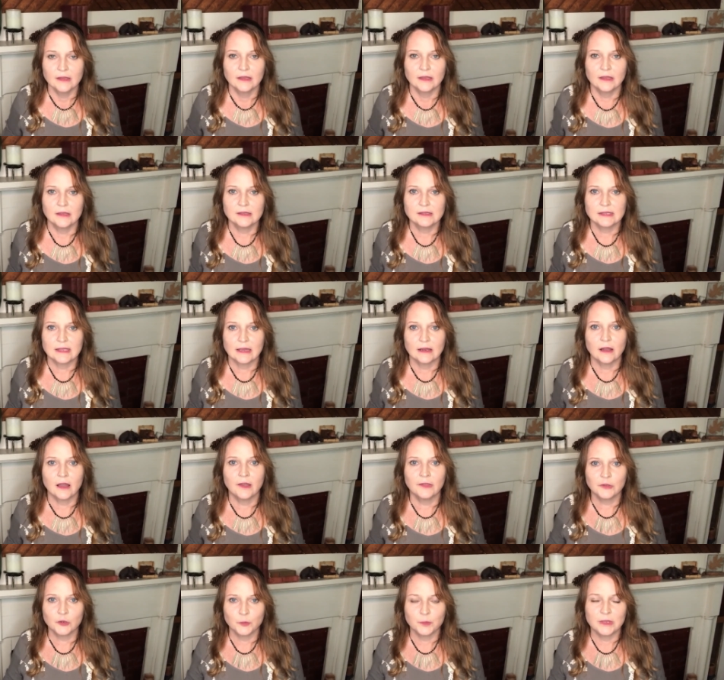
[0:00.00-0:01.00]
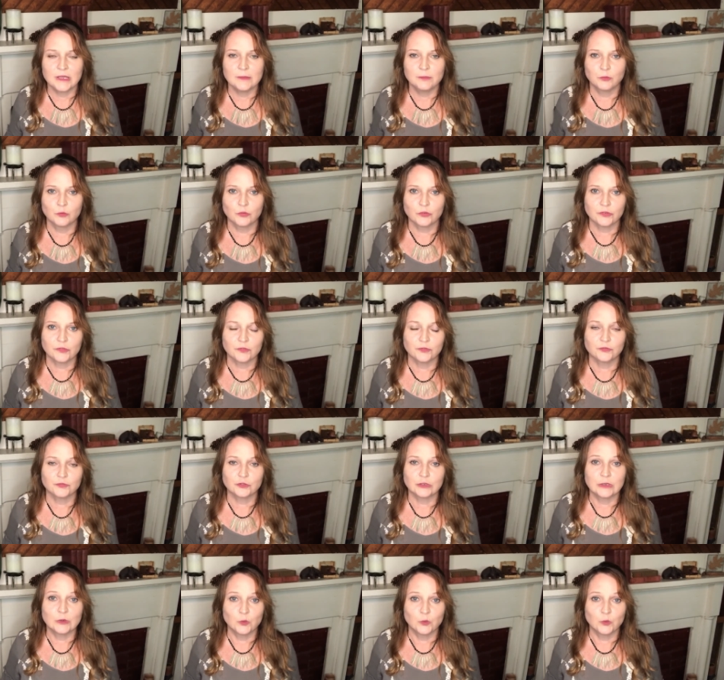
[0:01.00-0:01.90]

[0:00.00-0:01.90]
is that other people's free